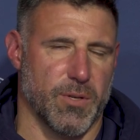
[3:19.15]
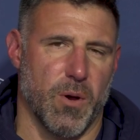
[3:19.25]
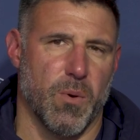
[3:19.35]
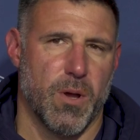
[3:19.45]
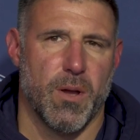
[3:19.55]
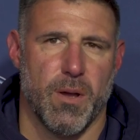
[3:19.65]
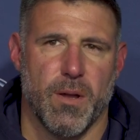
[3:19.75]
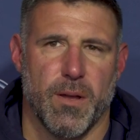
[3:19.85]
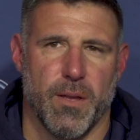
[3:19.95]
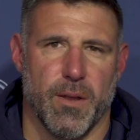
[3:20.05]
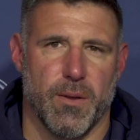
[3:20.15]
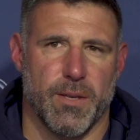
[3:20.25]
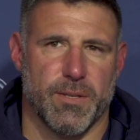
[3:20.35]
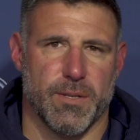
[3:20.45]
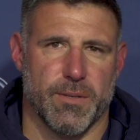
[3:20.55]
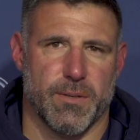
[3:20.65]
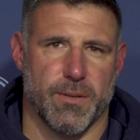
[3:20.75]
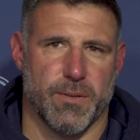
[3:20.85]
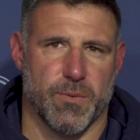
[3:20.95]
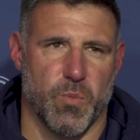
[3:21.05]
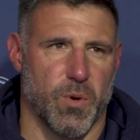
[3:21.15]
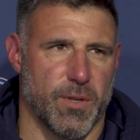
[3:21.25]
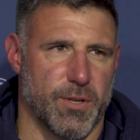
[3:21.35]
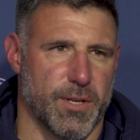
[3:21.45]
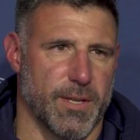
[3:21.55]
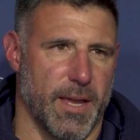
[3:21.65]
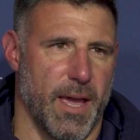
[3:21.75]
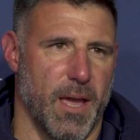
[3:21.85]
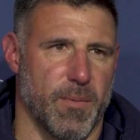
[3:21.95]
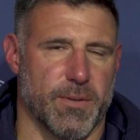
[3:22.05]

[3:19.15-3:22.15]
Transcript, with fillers: So, you know, this is this is more than just a game.